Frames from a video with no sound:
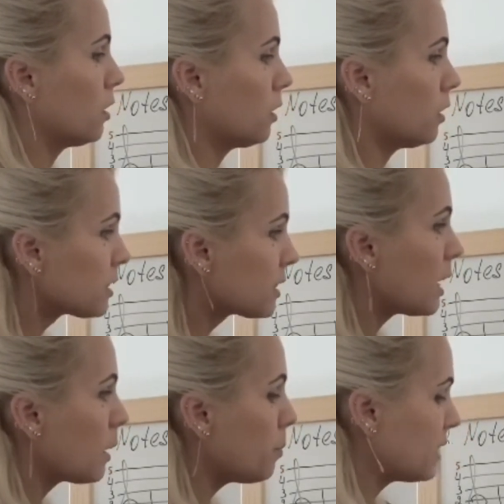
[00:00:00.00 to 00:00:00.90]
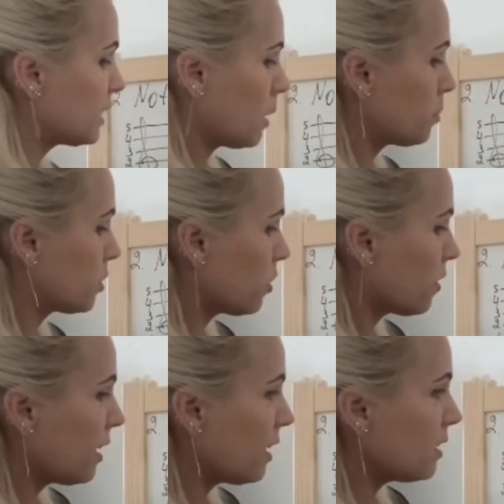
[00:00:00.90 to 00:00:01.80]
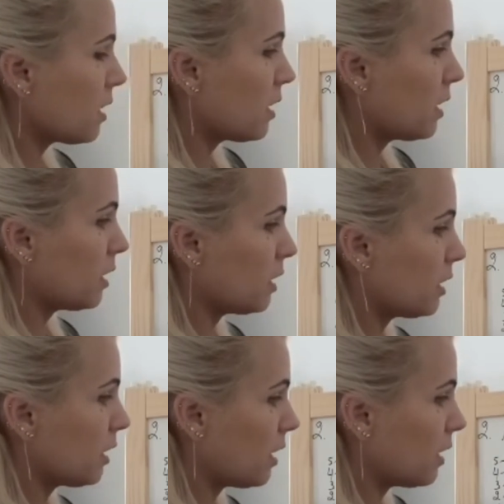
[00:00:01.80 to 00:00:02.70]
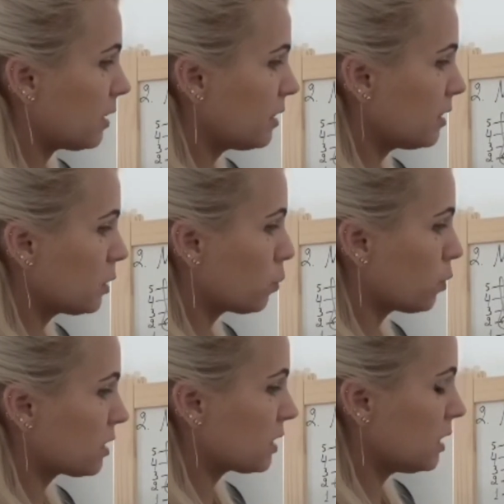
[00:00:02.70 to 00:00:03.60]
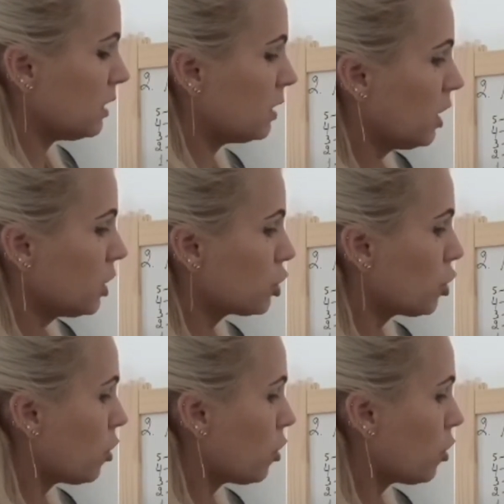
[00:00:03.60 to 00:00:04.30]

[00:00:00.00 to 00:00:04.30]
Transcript: step by step, so then this is was C, so